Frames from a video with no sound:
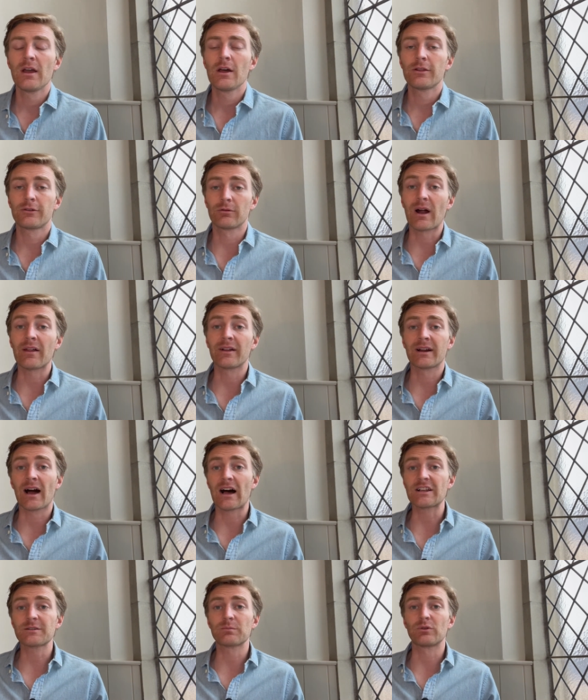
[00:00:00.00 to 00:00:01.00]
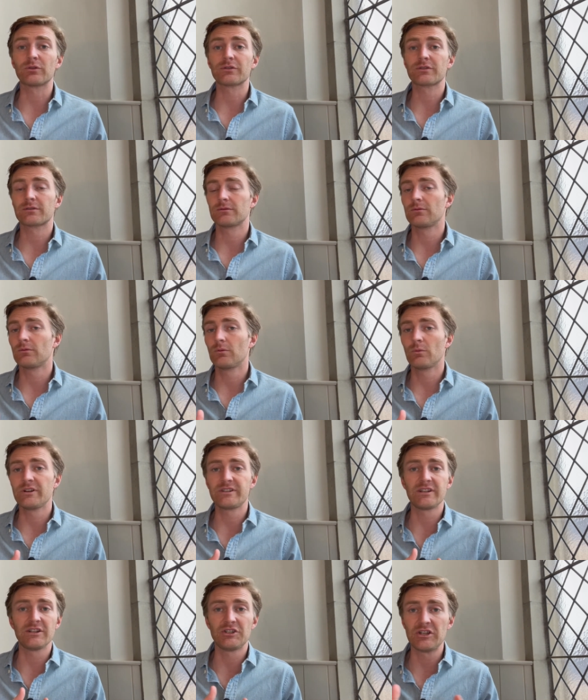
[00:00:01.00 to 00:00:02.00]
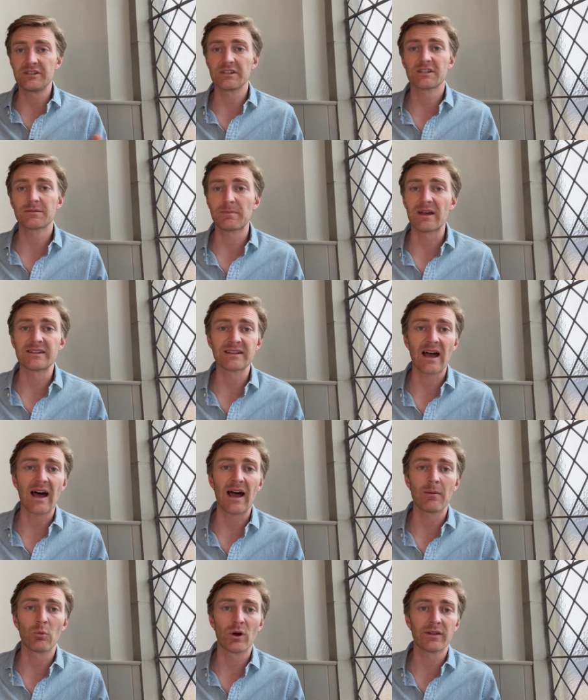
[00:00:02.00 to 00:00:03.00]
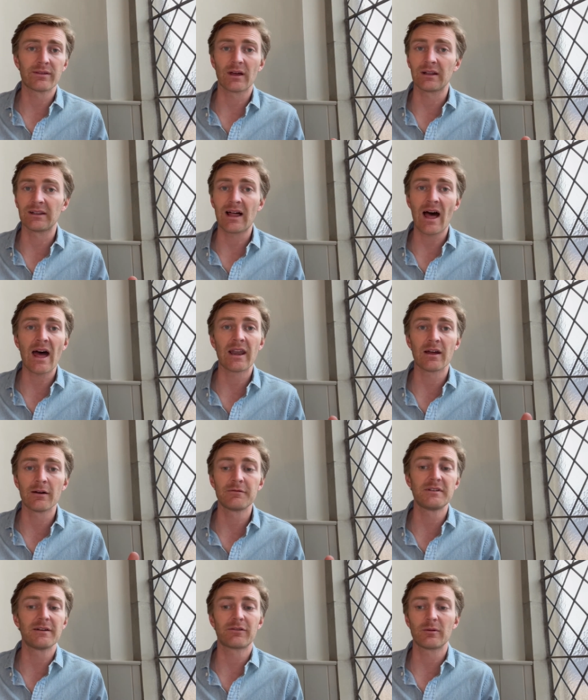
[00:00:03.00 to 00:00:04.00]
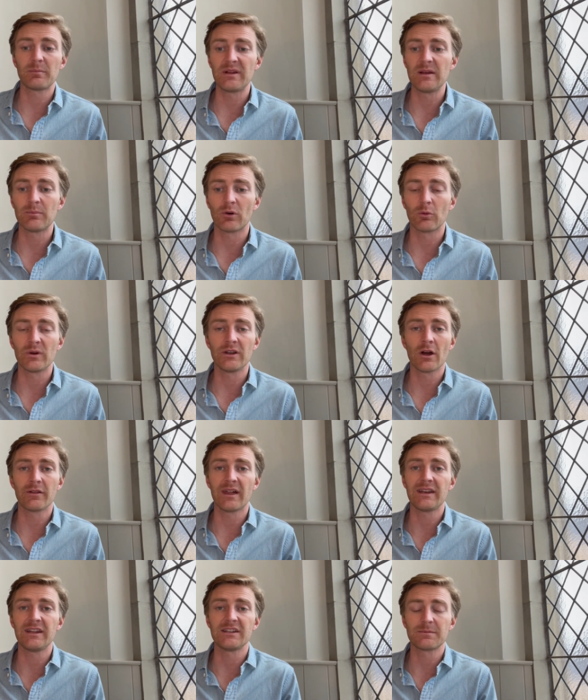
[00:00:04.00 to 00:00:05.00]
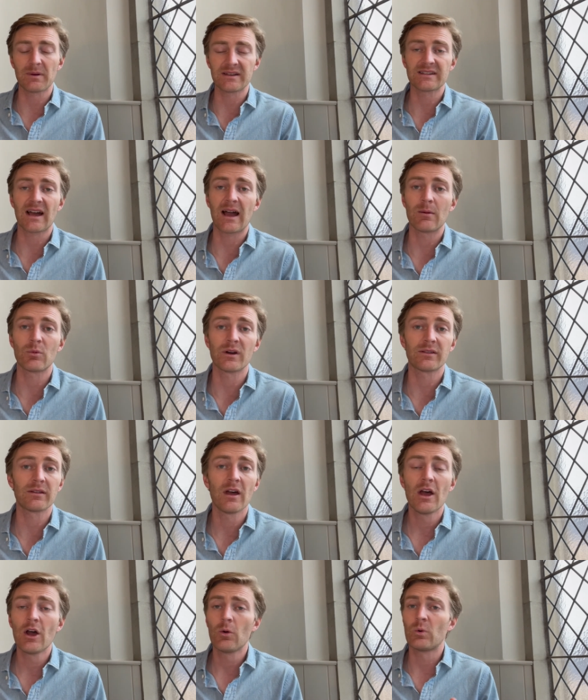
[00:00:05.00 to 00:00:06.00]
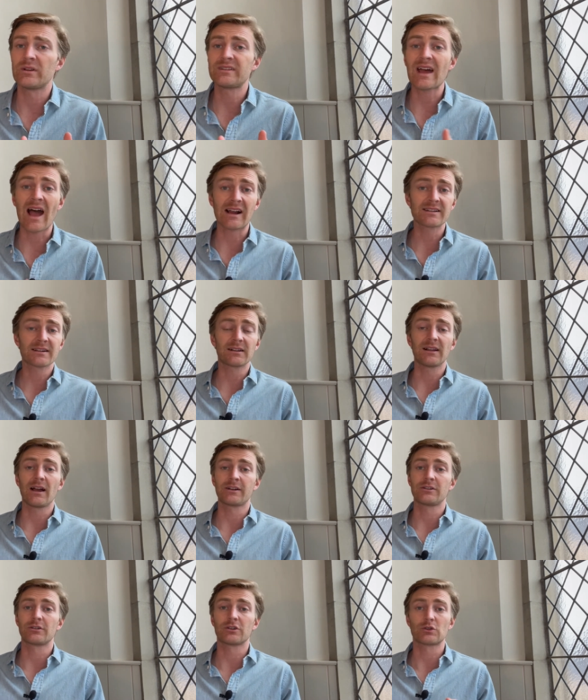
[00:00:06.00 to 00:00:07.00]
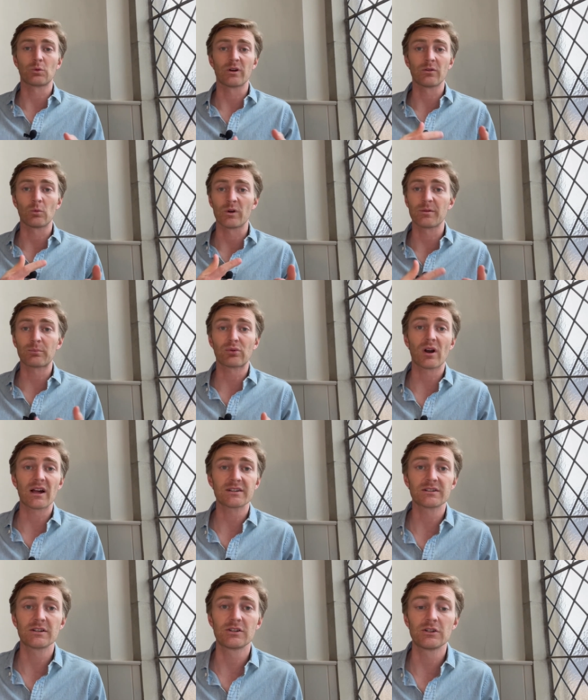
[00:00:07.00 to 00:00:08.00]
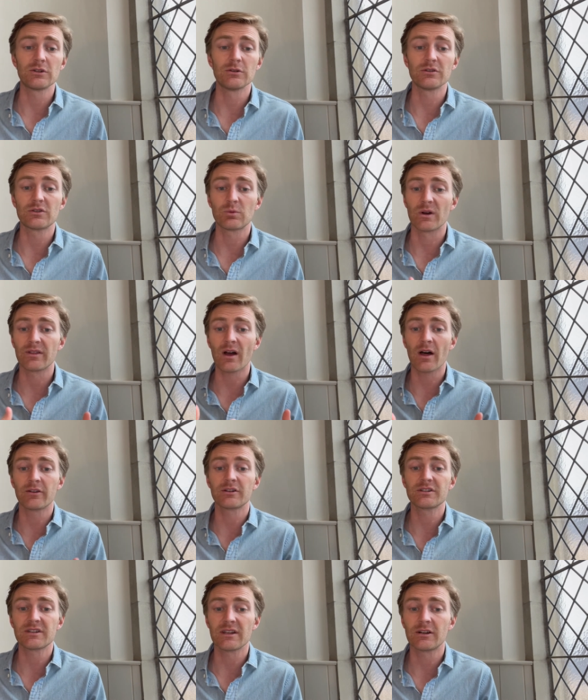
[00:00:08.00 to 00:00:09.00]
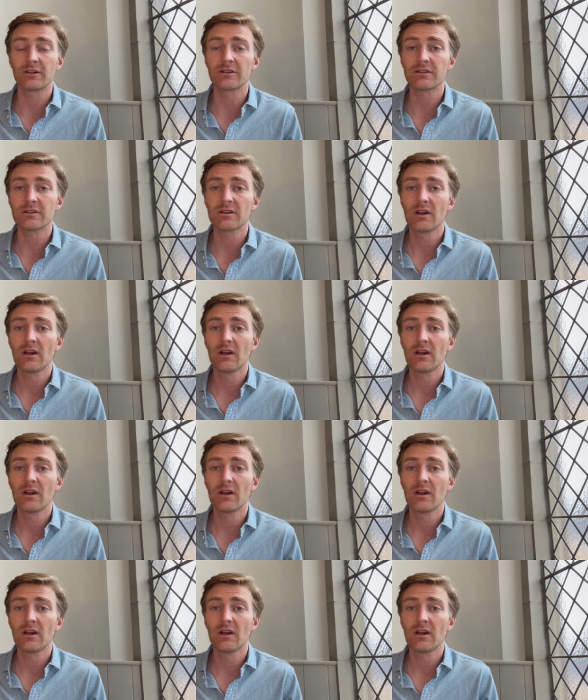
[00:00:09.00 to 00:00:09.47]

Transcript: Throughout the Gospels, we see Jesus spend time with a lot of different people. We know that he spent time with, with tax collectors, with, with prostitutes, with other sinners.